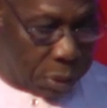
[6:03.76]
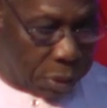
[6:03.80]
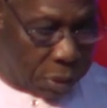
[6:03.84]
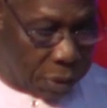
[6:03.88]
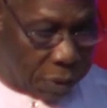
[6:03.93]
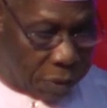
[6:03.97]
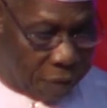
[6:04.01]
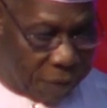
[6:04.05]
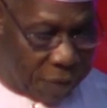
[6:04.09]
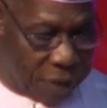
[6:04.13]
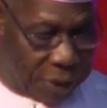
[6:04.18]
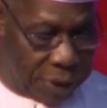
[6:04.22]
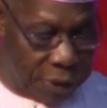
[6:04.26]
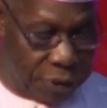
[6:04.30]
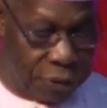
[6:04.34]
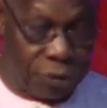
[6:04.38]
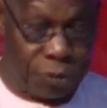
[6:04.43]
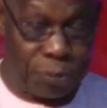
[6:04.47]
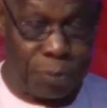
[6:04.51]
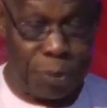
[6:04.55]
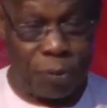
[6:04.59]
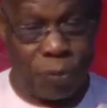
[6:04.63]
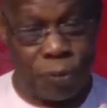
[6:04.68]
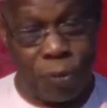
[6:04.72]

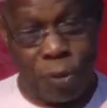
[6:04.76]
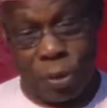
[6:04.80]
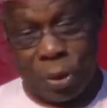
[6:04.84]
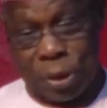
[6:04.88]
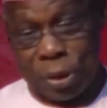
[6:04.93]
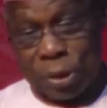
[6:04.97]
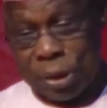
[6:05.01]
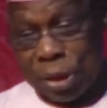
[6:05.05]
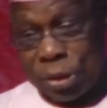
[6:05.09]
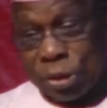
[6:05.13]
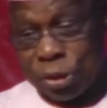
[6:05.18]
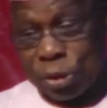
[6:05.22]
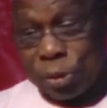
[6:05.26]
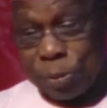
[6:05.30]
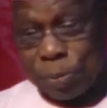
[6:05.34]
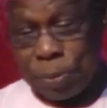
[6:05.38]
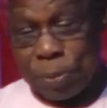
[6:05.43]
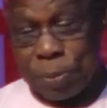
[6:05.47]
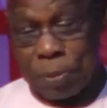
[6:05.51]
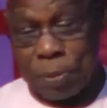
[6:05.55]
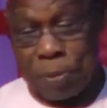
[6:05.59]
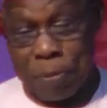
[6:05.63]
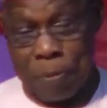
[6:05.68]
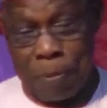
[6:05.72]
governance before leadership.
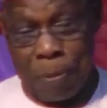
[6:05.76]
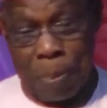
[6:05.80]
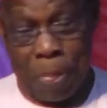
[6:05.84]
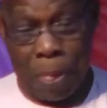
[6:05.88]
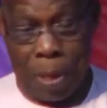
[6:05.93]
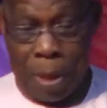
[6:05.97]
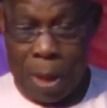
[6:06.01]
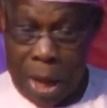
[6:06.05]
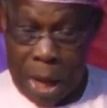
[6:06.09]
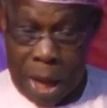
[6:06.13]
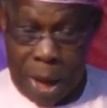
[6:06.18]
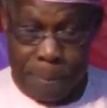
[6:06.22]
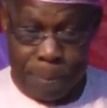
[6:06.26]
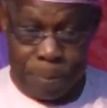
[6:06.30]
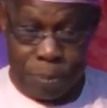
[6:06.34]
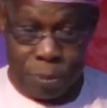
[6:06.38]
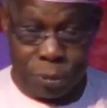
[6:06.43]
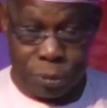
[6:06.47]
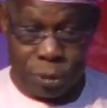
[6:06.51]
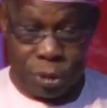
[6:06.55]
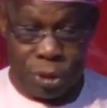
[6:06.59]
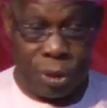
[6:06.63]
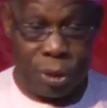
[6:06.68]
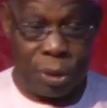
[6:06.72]
I put